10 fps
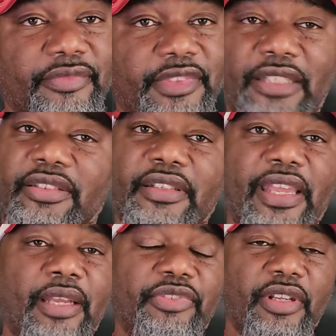That's a
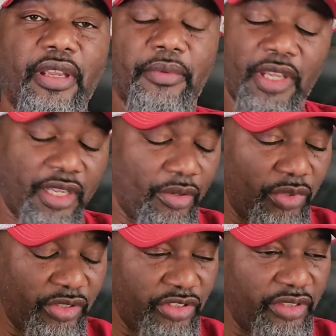damn shame. And
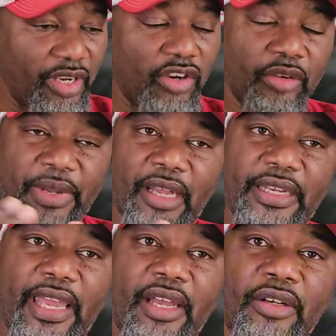we used to talk
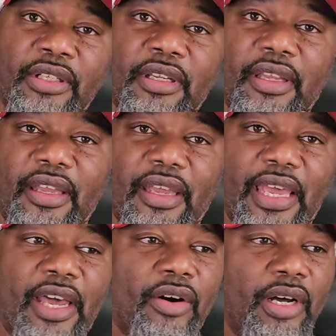about
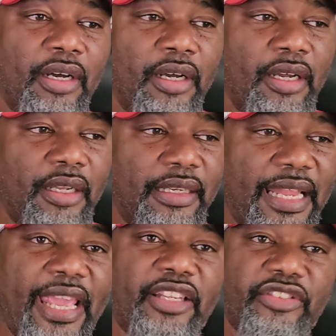how
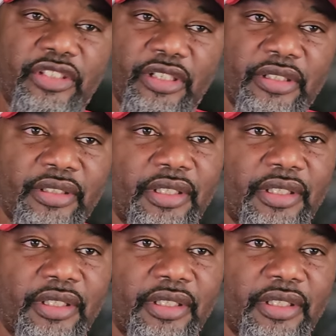last year,